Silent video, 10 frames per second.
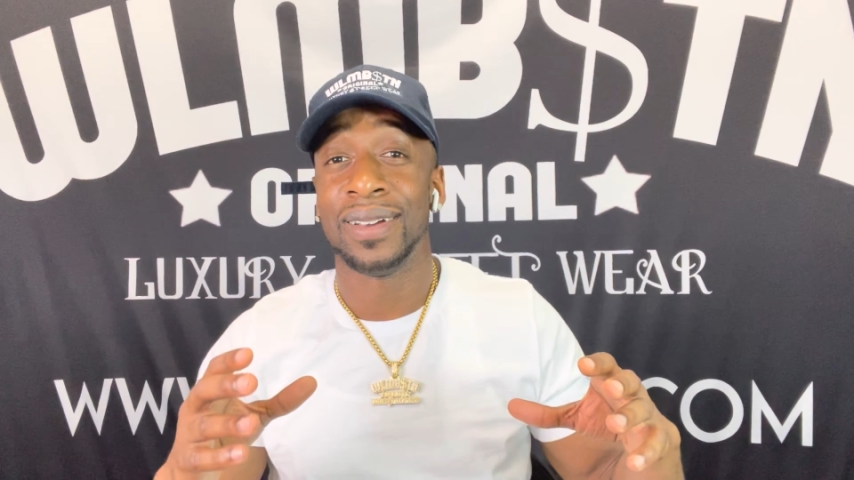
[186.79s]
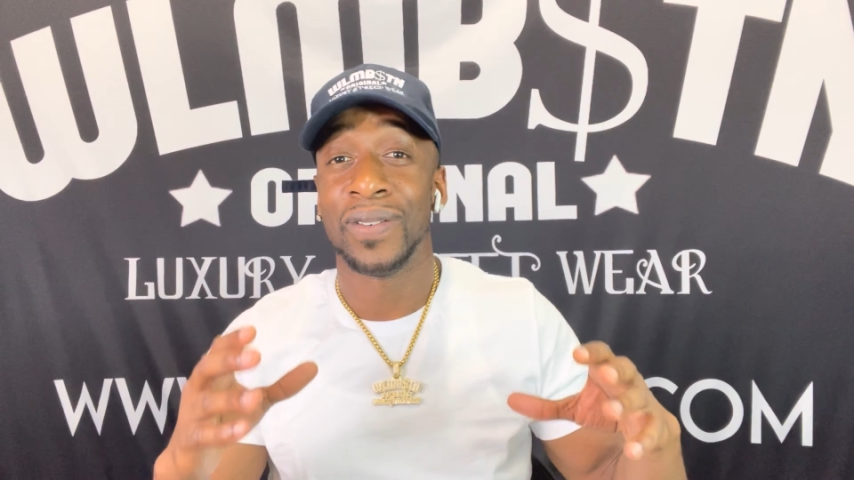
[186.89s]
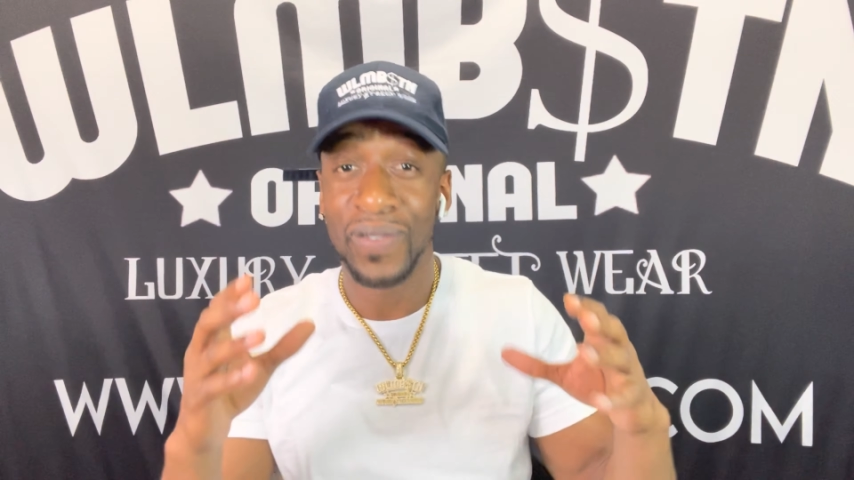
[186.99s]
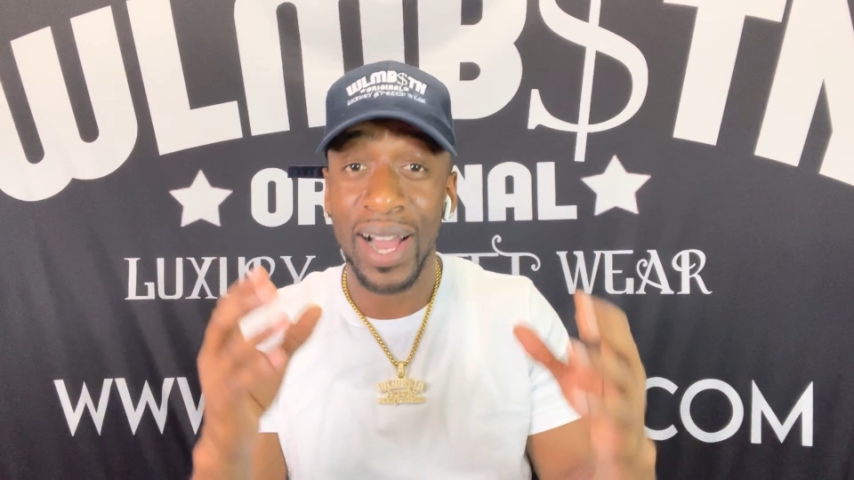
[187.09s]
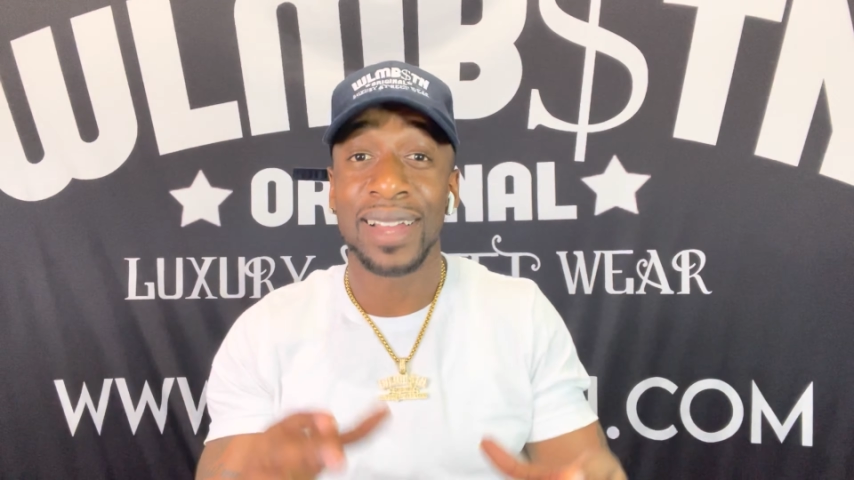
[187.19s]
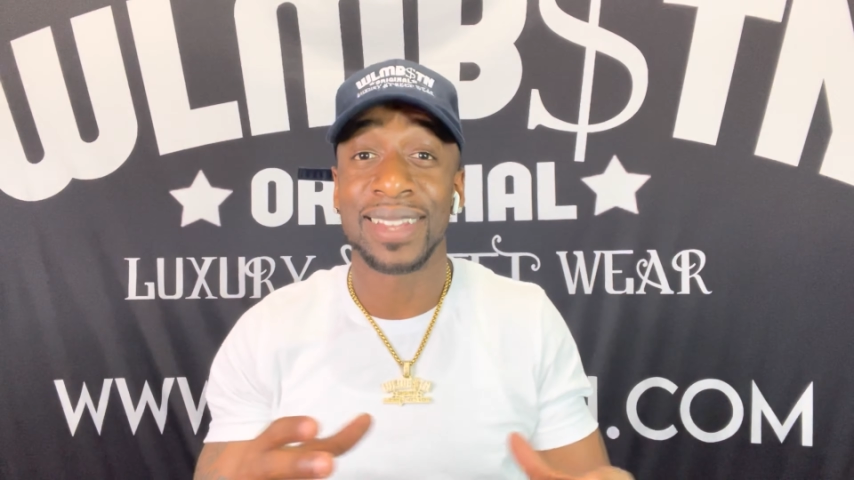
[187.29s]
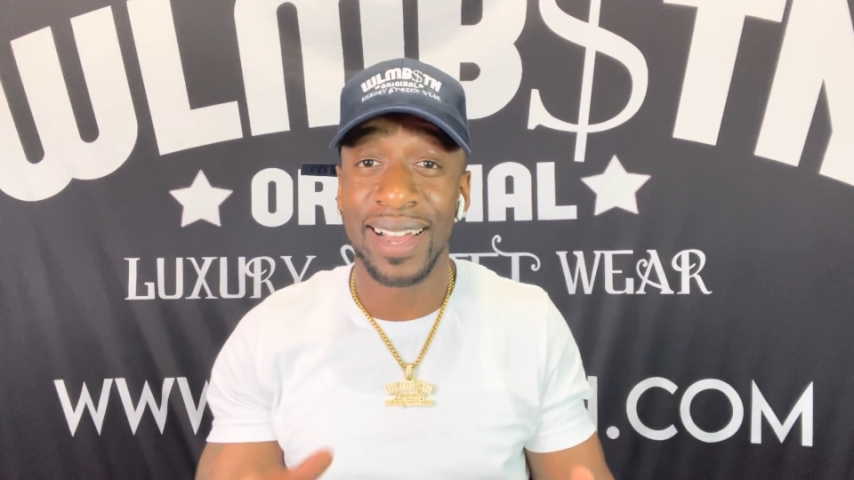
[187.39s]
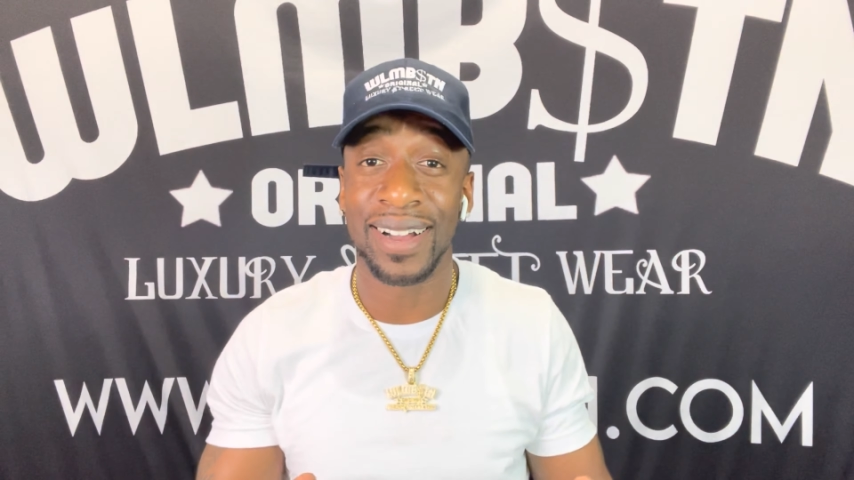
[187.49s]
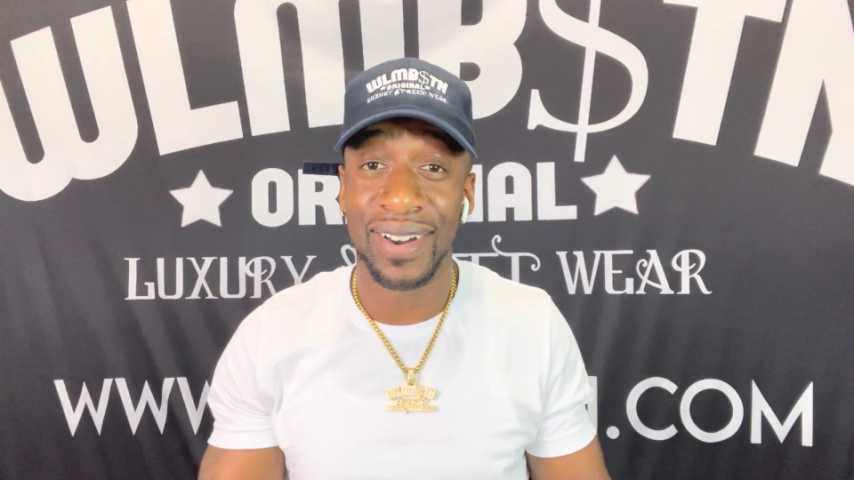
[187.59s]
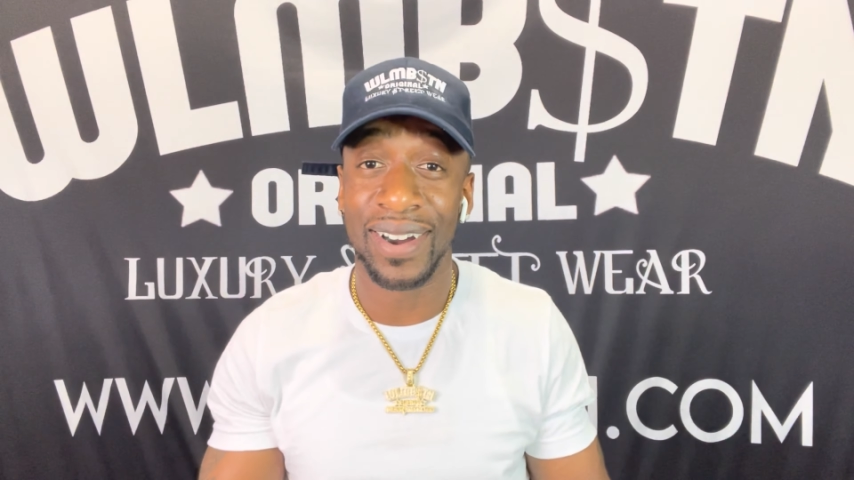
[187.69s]
find
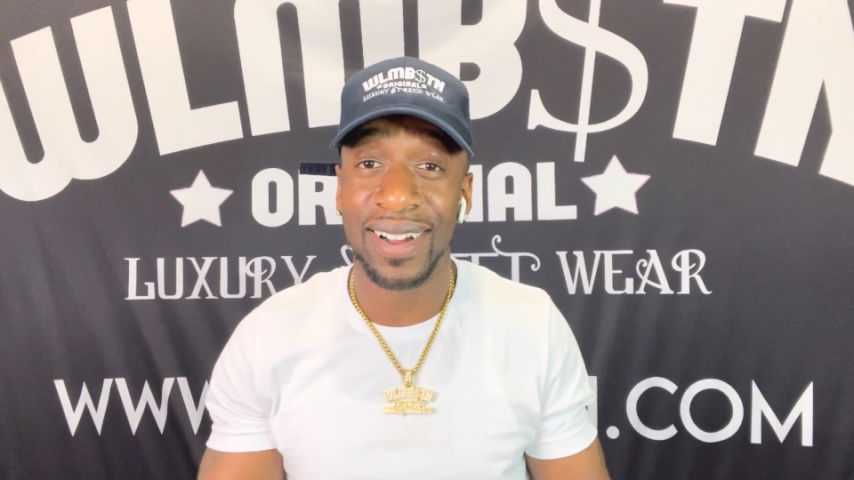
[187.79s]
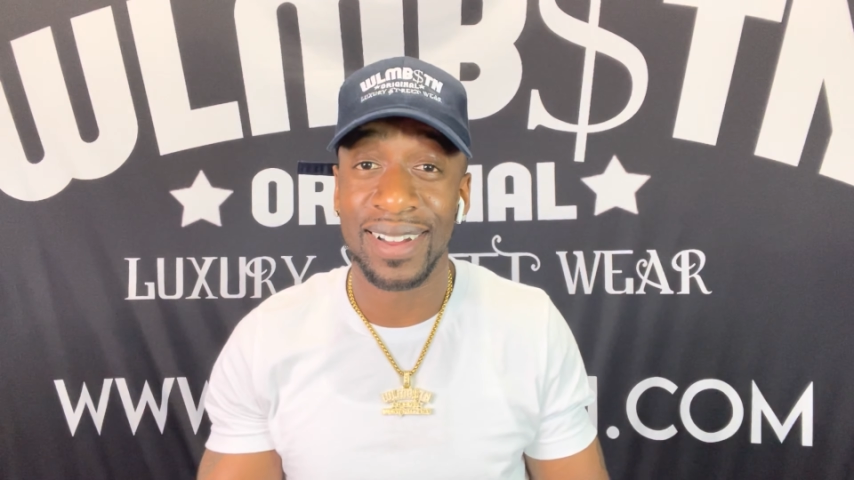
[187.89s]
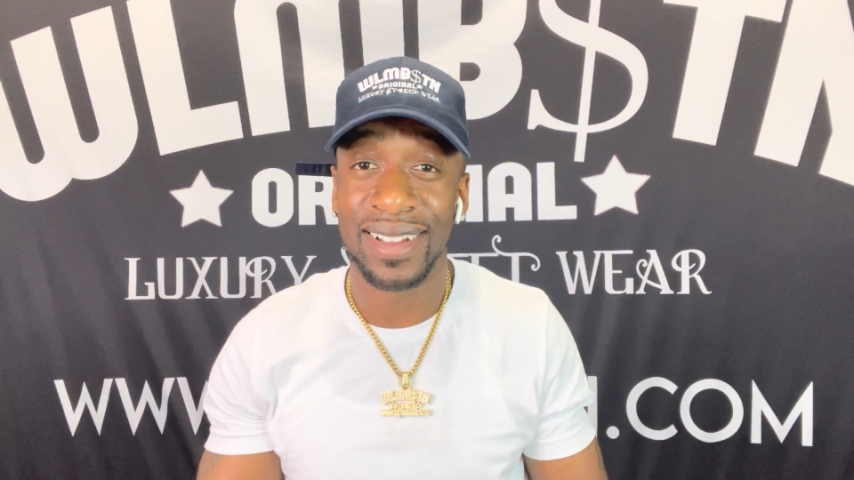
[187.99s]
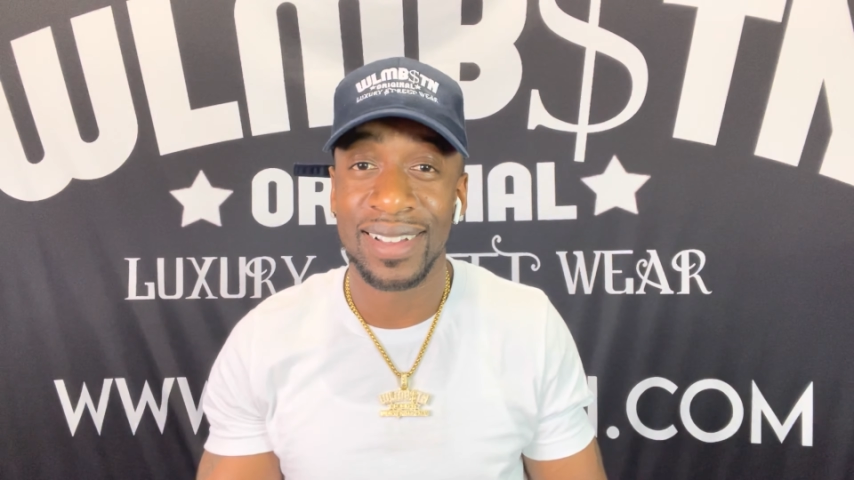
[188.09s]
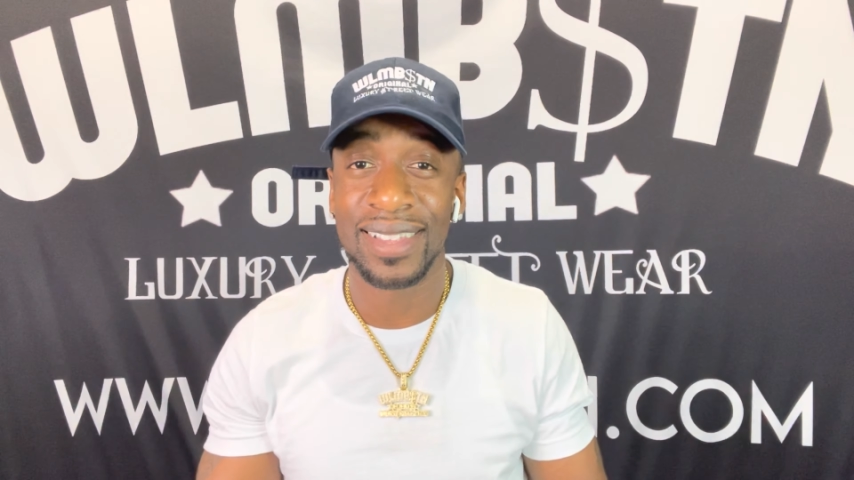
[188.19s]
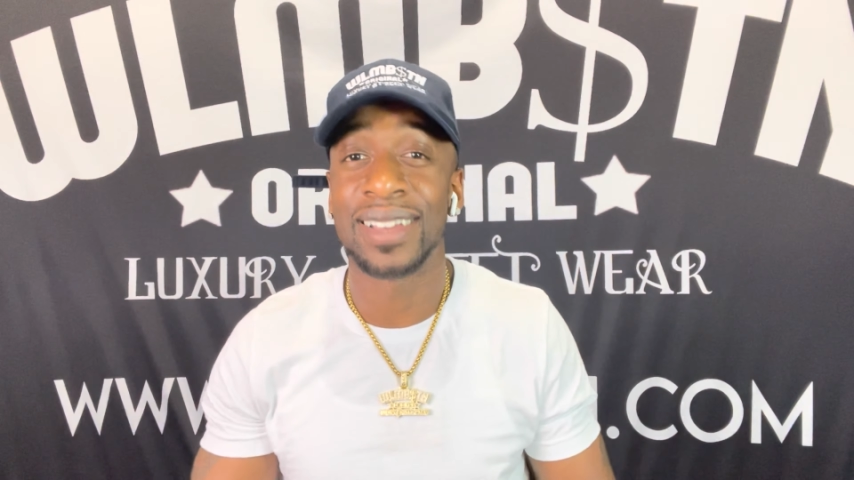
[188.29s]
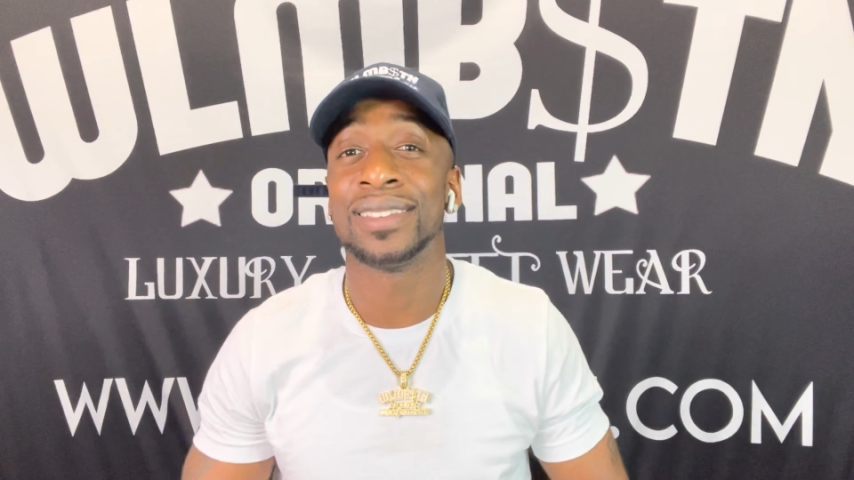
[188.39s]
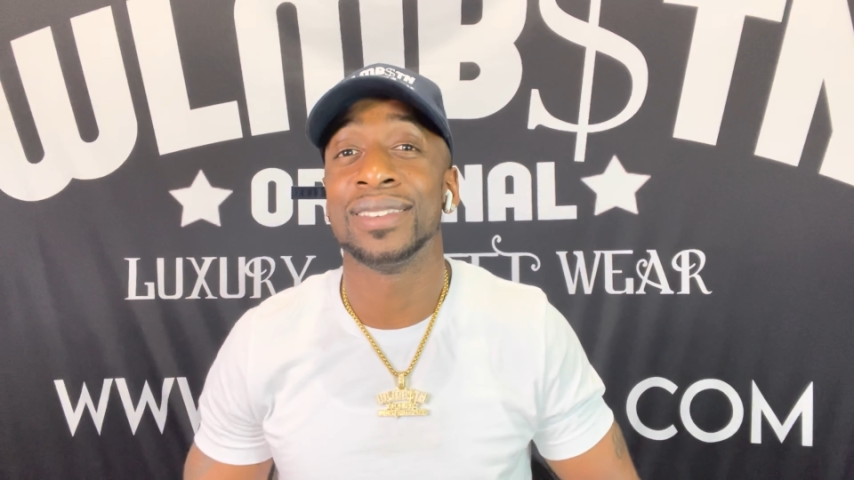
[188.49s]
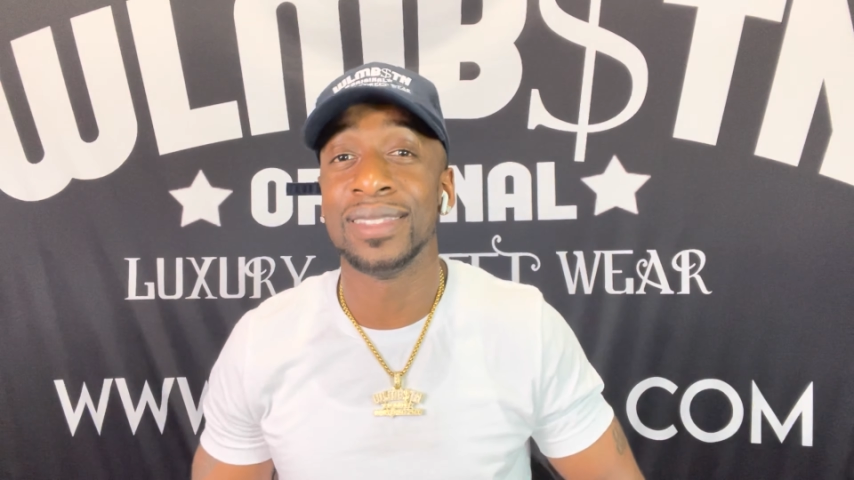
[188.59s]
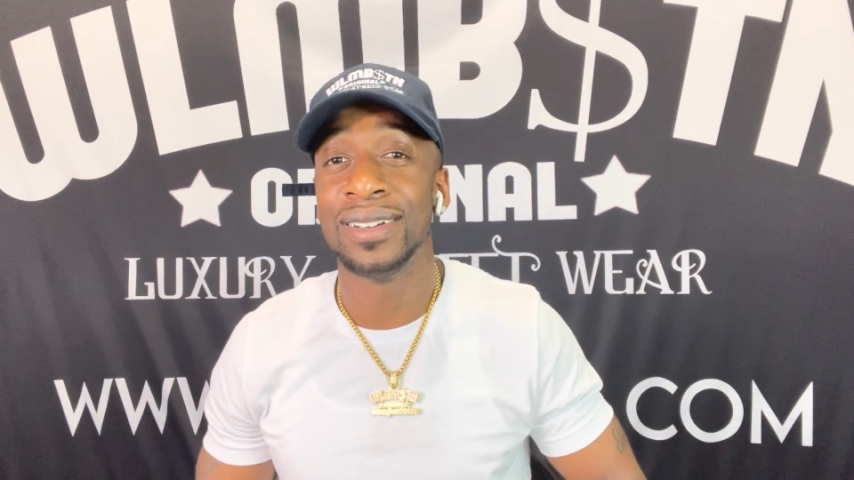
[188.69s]
that car, thanks
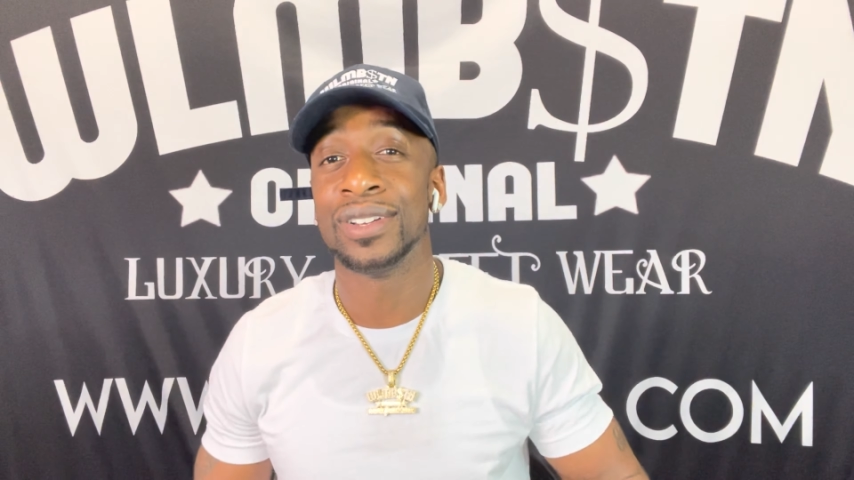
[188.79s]
to the